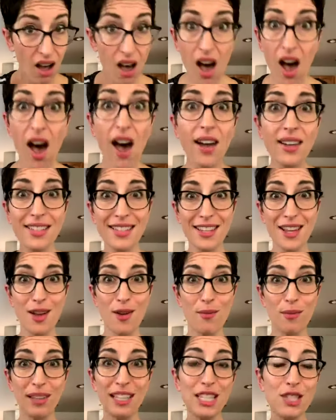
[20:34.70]

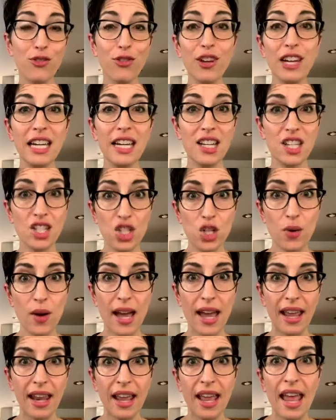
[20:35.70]
Awesome, let's freaking do
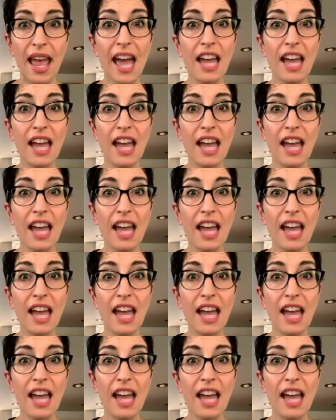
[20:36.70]
it.